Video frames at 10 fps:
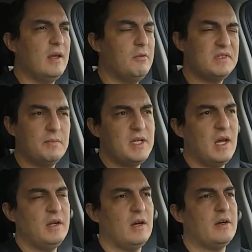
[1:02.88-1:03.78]
was a bit
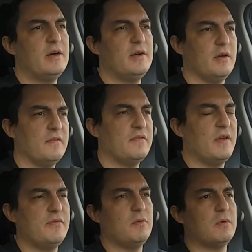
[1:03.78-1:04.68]
unheard of
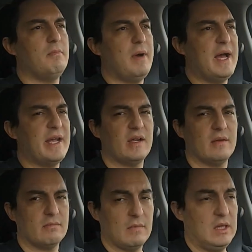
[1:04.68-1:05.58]
if you were
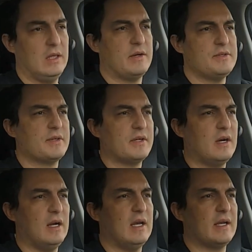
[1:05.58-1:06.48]
buying a larger
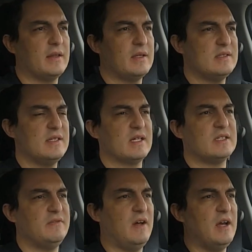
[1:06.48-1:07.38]
car like the
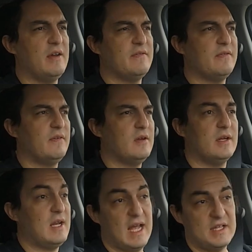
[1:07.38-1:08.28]
CX-5,
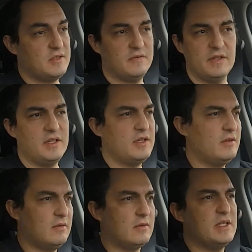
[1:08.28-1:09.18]
an
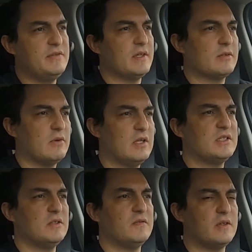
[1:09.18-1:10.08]
SUV, or even a
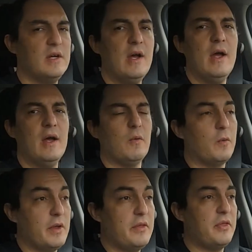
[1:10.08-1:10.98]
crossover
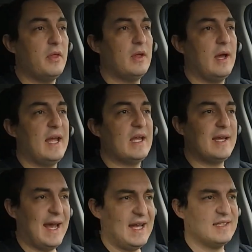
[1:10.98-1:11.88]
with a
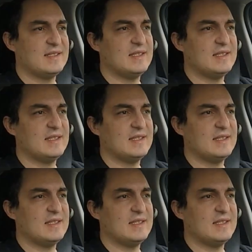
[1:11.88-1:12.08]
gas